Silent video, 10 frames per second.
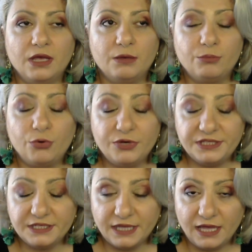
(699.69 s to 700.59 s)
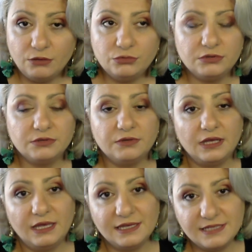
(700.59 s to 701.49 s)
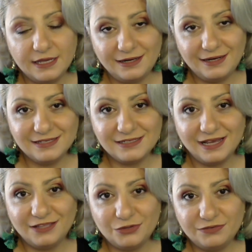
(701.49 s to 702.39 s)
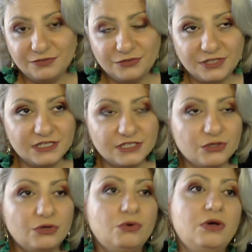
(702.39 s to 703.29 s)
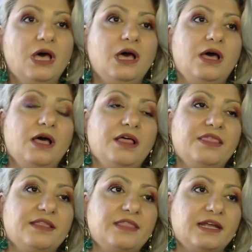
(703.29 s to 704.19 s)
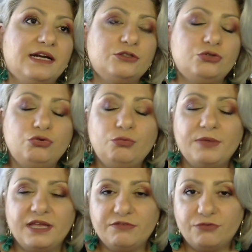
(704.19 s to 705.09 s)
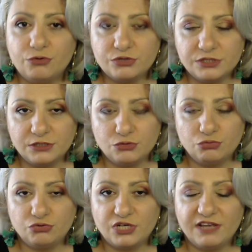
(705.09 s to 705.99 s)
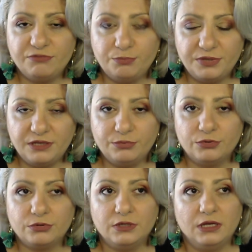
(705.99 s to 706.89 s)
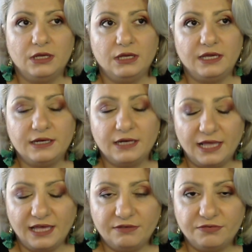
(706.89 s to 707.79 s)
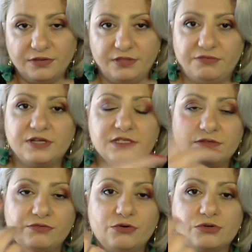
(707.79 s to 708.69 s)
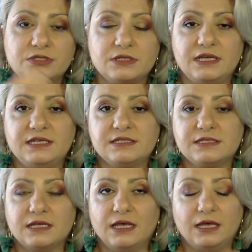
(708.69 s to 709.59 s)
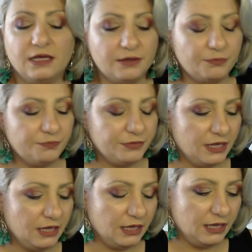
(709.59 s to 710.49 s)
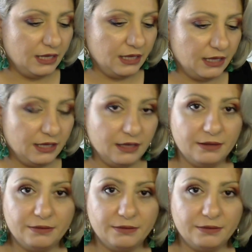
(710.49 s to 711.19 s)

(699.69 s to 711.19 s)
pointed out as early as 150 years ago that there are two main forces who drive people in life. The first force is um, uh,